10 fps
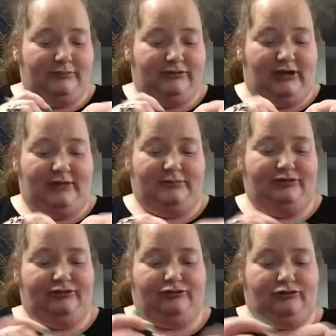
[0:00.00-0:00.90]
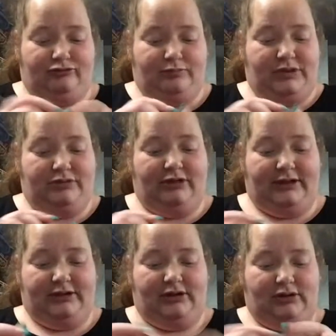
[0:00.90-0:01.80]
I must just be
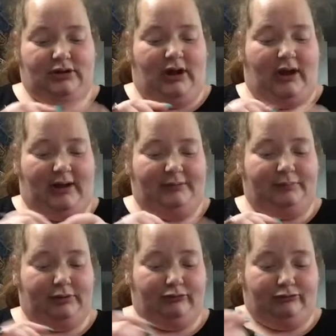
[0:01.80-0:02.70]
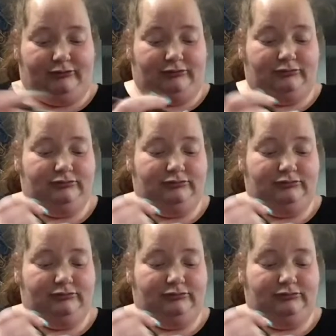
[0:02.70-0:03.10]
like a hot person